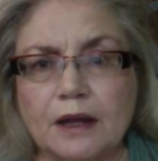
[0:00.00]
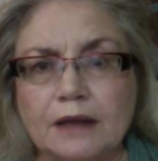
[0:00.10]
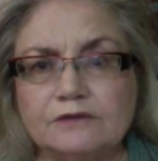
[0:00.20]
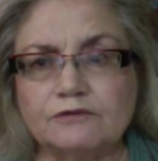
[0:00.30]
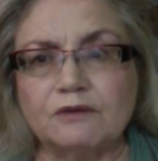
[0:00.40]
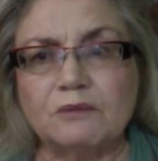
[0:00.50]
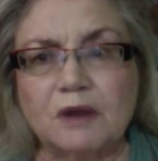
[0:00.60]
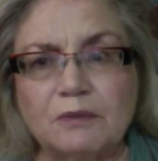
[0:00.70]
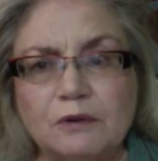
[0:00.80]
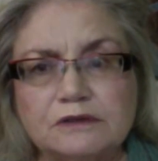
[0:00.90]
from my
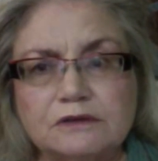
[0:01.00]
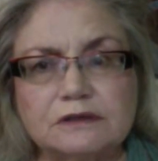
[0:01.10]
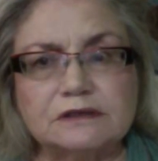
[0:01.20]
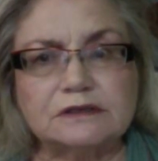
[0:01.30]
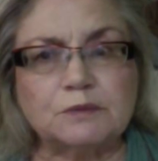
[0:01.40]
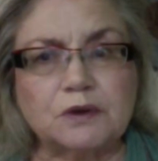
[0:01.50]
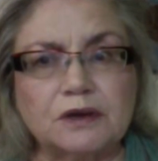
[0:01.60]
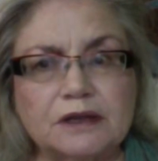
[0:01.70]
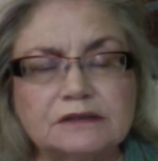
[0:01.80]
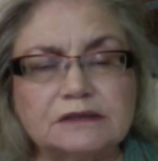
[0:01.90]
personal
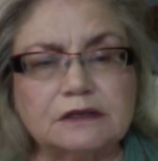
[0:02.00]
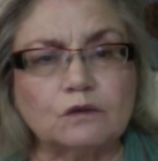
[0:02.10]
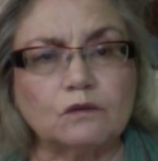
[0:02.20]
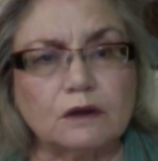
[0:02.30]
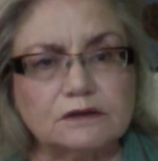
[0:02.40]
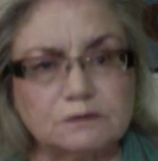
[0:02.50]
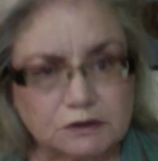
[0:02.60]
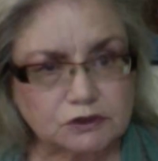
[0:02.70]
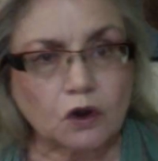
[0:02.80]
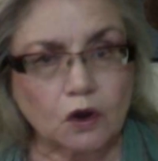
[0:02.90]
experience, it was
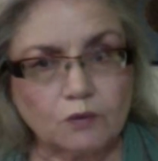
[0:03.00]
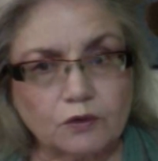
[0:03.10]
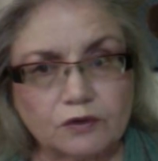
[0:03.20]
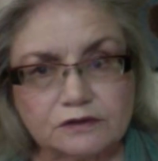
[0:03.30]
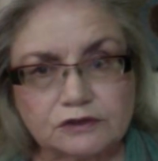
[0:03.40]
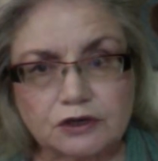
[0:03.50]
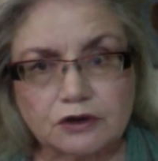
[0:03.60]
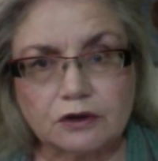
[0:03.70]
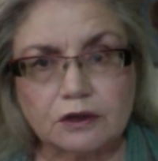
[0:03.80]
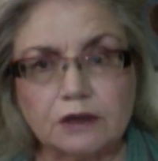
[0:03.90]
much calmer this
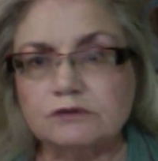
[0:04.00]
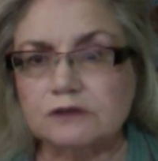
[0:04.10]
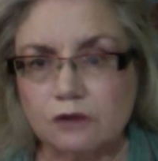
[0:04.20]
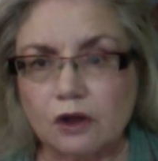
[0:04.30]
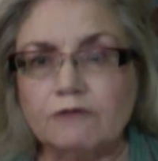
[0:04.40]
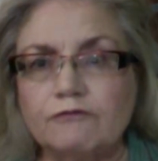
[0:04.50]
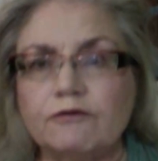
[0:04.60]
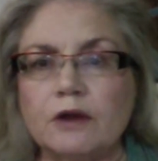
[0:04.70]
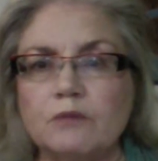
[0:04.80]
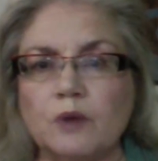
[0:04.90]
year. It was a lot of
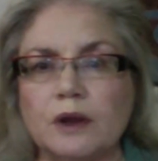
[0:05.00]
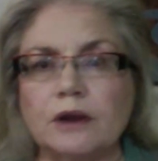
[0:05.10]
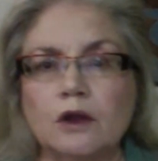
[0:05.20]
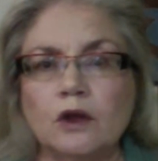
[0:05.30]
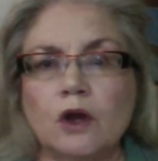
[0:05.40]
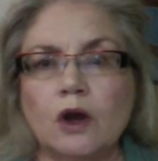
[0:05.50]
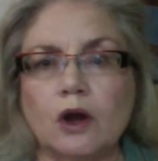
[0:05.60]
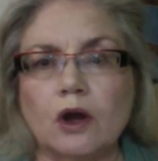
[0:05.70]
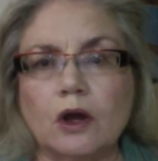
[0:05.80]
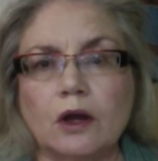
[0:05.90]
fun, but
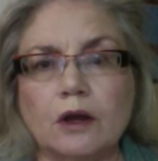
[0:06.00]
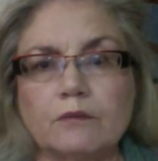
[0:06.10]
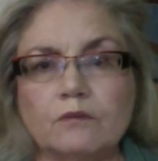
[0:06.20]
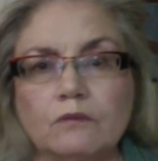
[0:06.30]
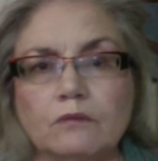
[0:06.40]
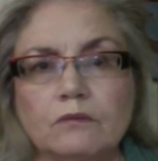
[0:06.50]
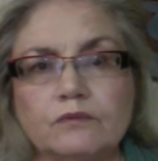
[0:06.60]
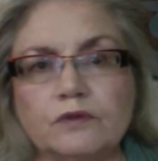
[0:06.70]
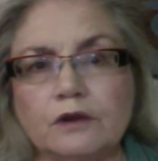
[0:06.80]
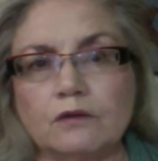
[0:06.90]

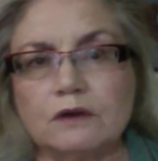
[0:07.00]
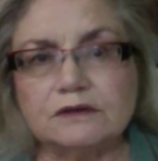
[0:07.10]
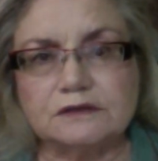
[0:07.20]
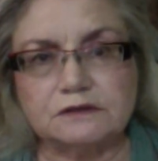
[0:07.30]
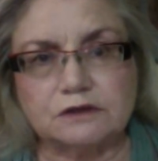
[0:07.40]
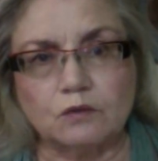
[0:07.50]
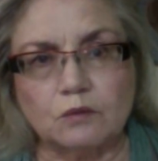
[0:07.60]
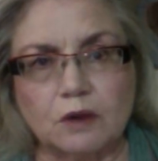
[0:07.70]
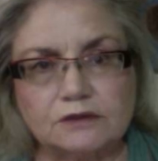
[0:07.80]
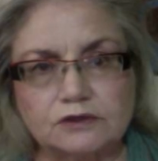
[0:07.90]
there wasn't so
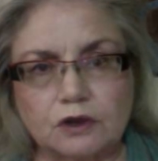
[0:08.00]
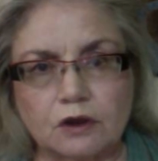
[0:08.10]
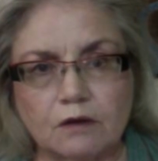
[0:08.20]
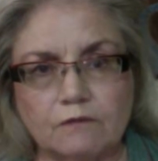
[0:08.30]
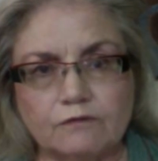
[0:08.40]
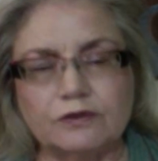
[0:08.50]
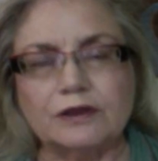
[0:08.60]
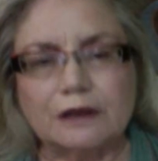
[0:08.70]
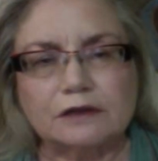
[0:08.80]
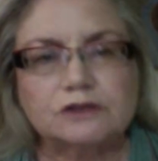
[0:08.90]
much of
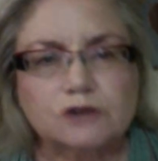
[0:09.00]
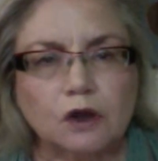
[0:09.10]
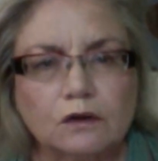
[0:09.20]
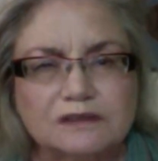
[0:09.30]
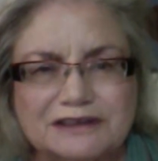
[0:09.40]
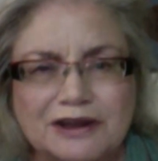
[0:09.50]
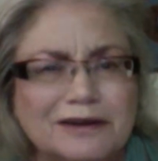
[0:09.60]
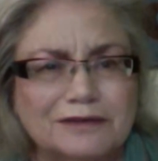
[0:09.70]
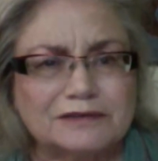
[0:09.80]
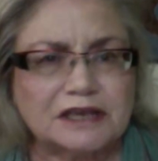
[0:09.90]
the adults
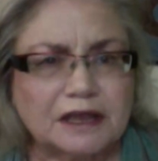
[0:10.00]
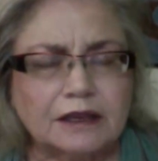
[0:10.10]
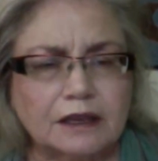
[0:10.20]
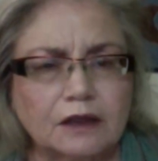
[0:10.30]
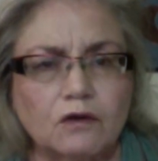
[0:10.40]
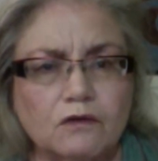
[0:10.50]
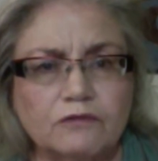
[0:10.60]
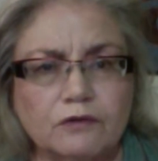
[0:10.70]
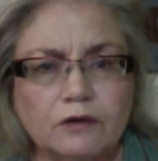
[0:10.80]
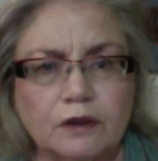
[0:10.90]
kind of taking
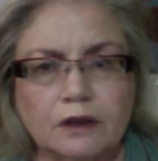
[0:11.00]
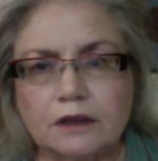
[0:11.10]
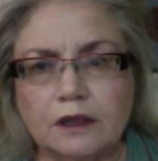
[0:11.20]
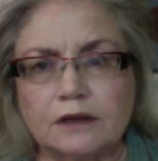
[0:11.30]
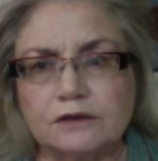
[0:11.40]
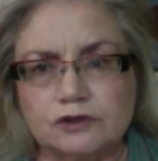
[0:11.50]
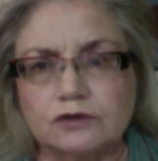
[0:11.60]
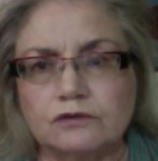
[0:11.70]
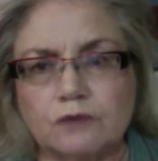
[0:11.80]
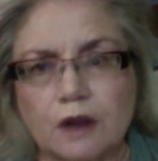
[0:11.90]
over and getting
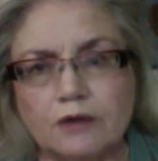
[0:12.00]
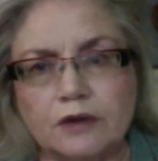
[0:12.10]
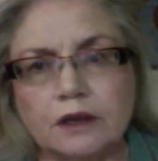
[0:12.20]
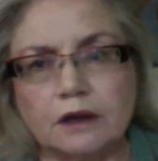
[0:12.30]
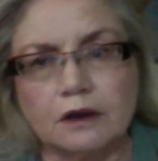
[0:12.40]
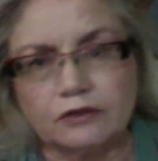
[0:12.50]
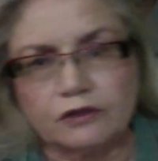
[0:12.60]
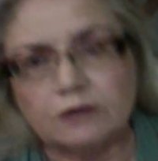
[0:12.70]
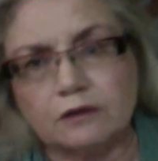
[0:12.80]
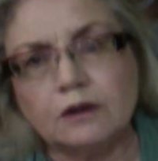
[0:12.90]
too rowdy. And I think,